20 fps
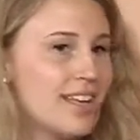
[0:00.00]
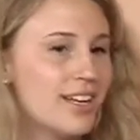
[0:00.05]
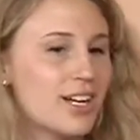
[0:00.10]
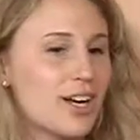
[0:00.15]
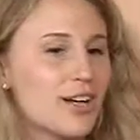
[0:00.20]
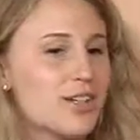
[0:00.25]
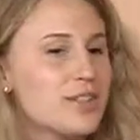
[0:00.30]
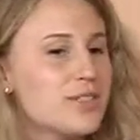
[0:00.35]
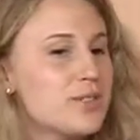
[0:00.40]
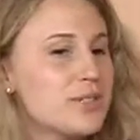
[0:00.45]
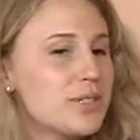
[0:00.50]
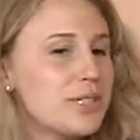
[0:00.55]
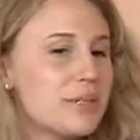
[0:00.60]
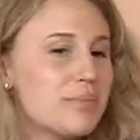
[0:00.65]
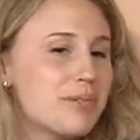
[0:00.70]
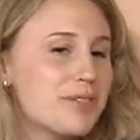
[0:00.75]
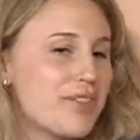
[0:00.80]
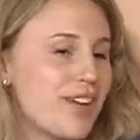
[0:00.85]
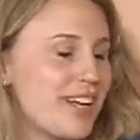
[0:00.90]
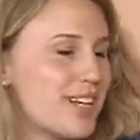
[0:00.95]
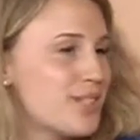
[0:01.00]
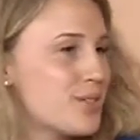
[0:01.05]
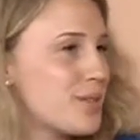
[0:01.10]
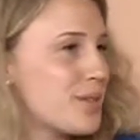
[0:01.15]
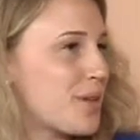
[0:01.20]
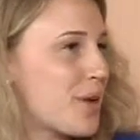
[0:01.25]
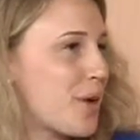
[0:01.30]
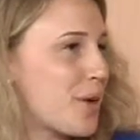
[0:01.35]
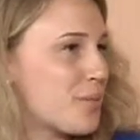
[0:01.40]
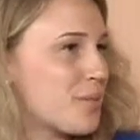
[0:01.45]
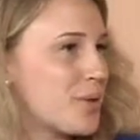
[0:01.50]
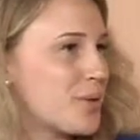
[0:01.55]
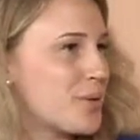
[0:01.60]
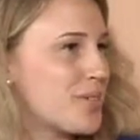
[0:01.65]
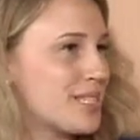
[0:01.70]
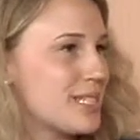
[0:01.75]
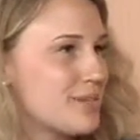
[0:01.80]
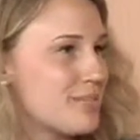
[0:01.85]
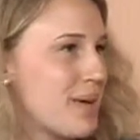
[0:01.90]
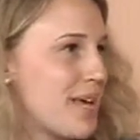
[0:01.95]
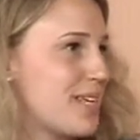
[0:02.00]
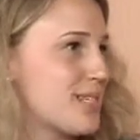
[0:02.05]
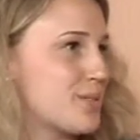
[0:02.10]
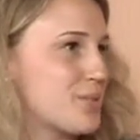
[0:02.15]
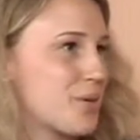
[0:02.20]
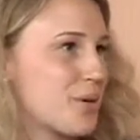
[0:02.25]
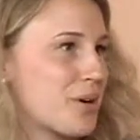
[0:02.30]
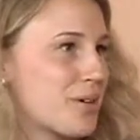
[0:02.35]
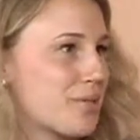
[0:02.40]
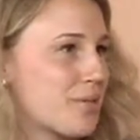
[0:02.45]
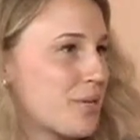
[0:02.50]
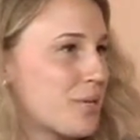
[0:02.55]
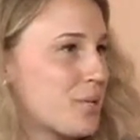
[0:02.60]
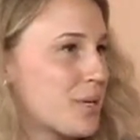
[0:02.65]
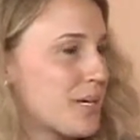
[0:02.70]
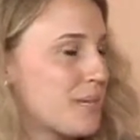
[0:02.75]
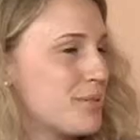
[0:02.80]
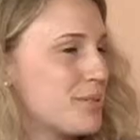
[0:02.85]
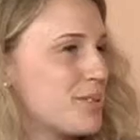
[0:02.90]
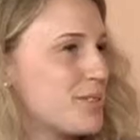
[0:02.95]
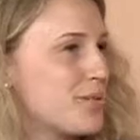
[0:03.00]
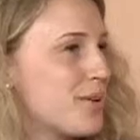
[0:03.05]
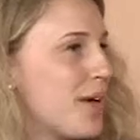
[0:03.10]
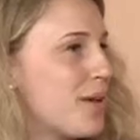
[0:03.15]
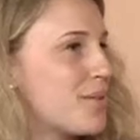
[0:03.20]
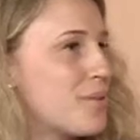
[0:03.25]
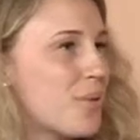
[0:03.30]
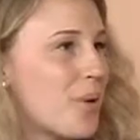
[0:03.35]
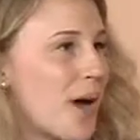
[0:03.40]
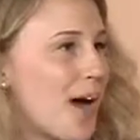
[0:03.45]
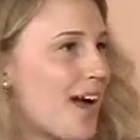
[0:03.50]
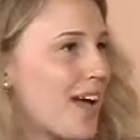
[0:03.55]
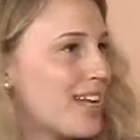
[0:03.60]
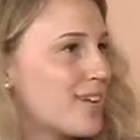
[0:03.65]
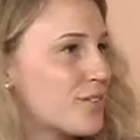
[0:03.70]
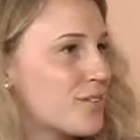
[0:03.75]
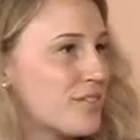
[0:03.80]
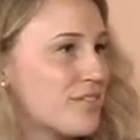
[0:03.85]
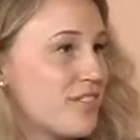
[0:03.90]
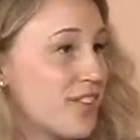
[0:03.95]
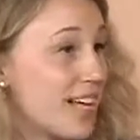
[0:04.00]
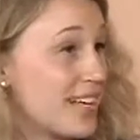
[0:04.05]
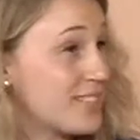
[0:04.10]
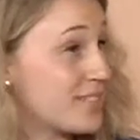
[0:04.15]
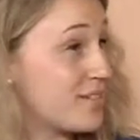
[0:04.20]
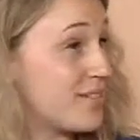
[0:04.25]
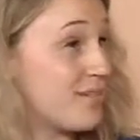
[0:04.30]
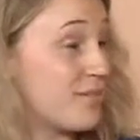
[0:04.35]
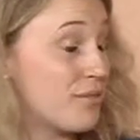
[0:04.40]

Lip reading: Gardens really provide us with a harmonious space where we're able to unwind, reflect,